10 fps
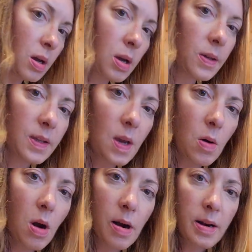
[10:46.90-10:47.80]
So
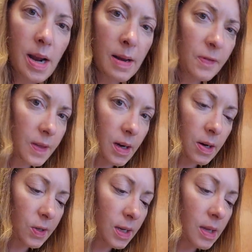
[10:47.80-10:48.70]
our knives,
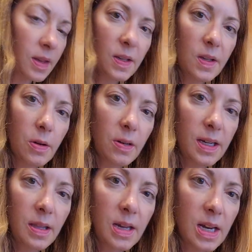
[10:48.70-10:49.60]
actually, this is our
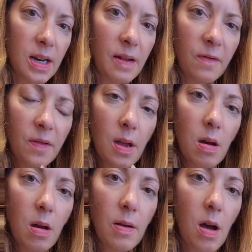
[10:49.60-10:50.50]
utility knife.
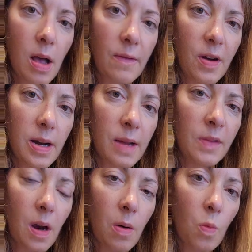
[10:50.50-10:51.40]
All of our knives
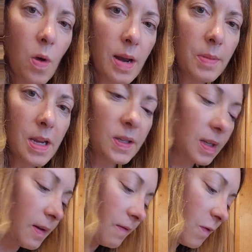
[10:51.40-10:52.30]
are 1 piece
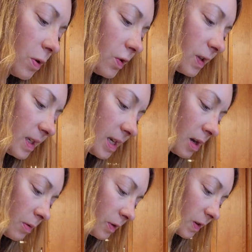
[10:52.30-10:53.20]
of forged
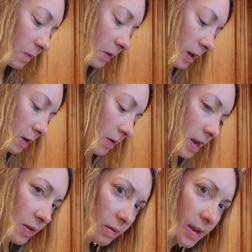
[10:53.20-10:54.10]
steel, which is really great.
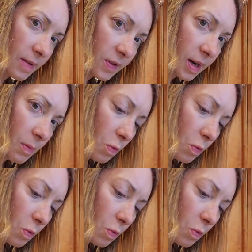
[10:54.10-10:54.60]
They're lifetime